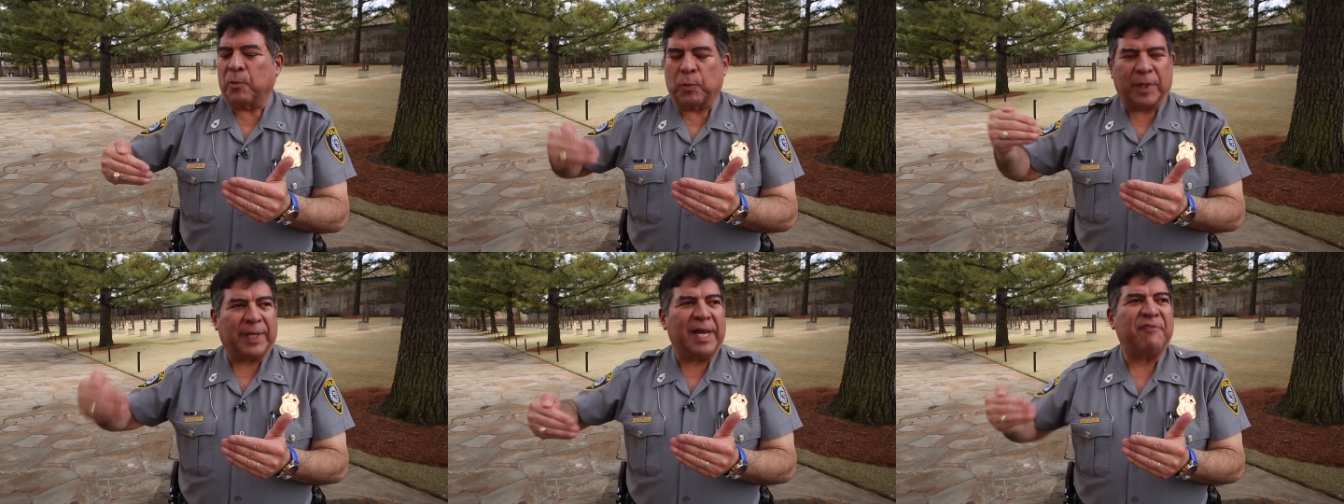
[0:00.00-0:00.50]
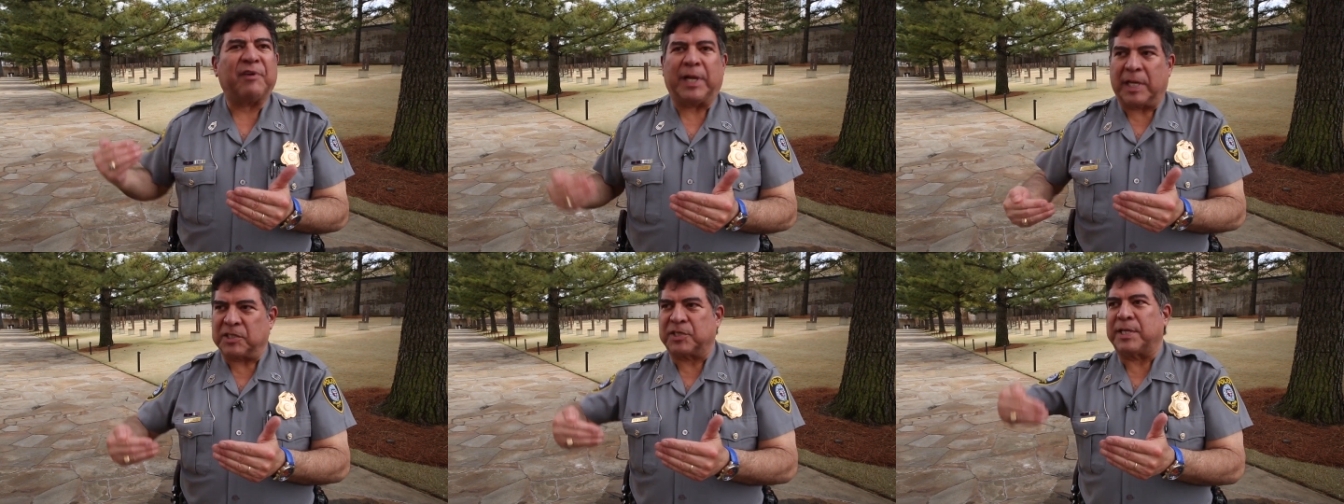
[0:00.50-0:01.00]

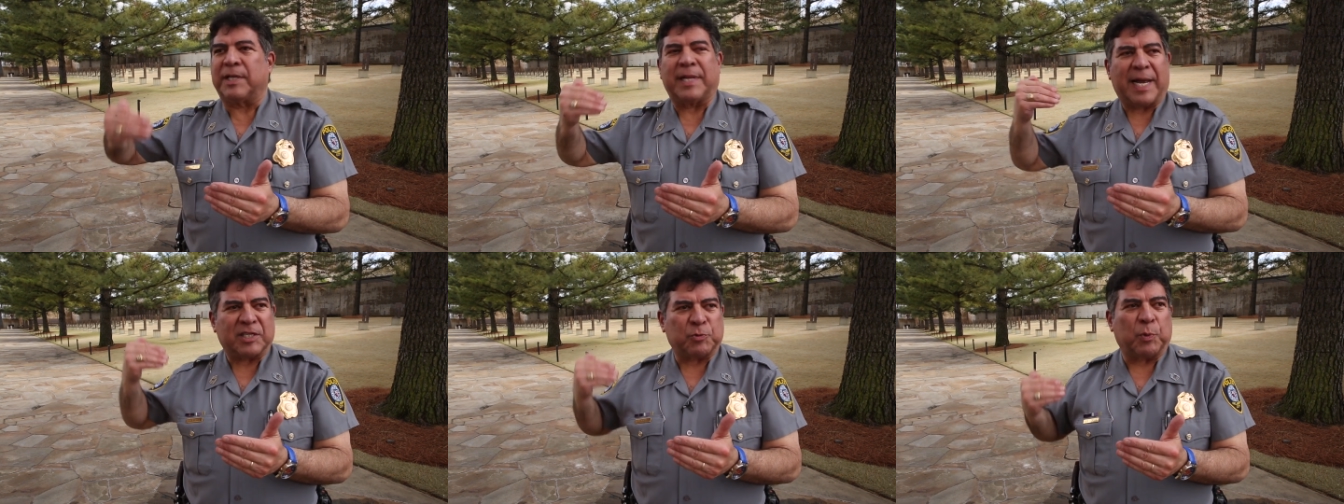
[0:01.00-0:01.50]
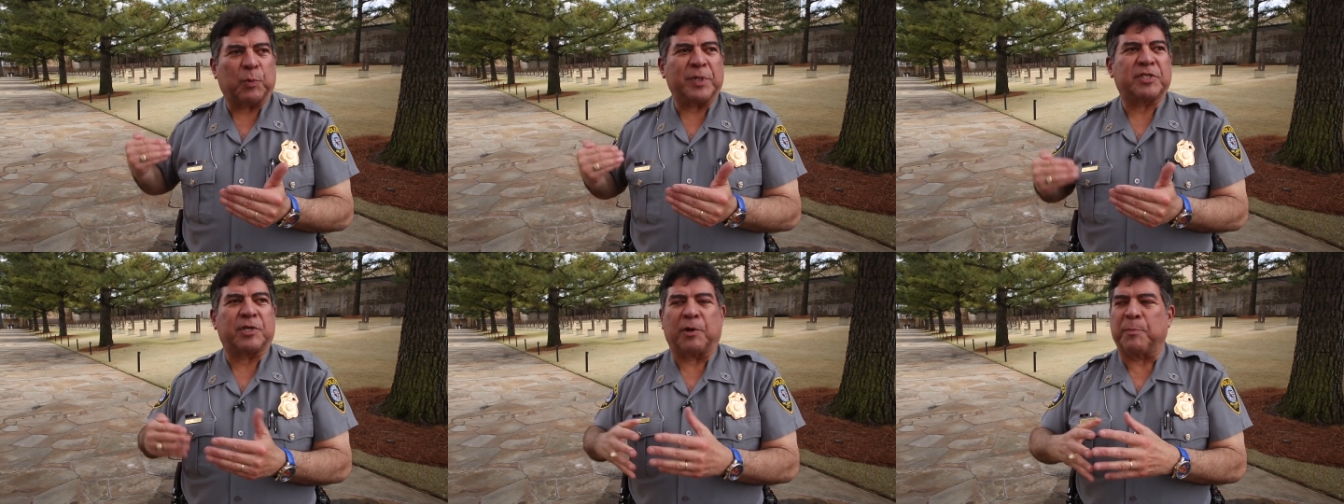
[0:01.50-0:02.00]
relieving us, then that's when
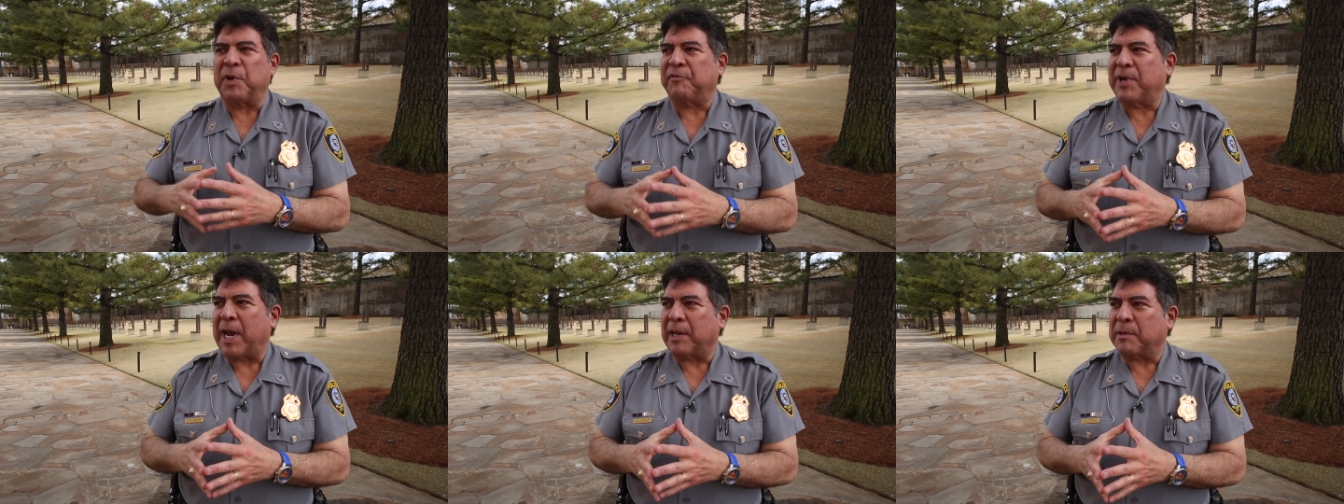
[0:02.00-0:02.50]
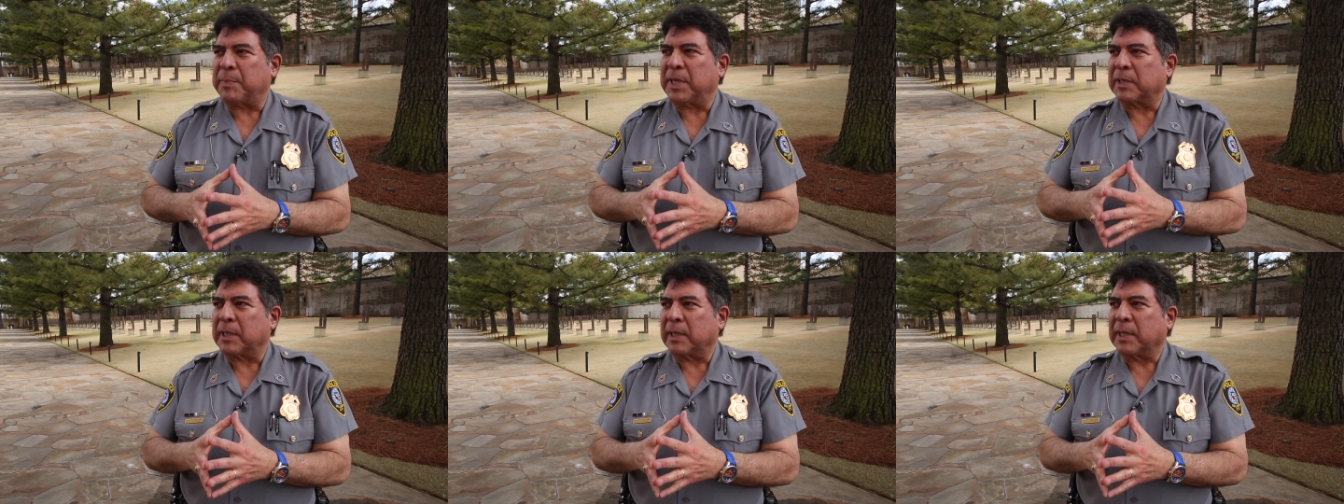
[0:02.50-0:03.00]
we started moving out of the
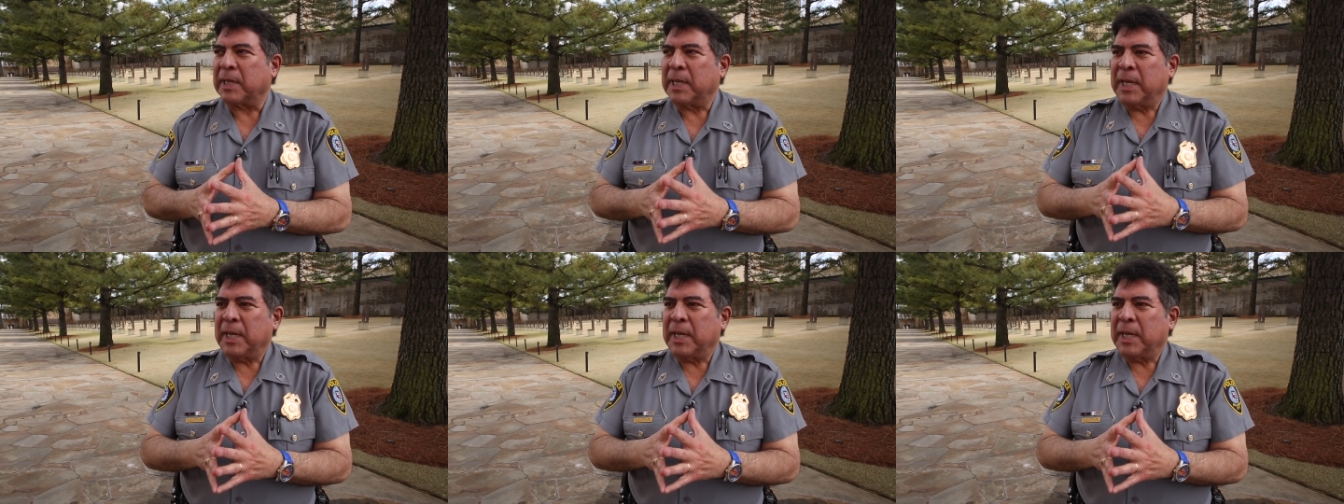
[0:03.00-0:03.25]
building.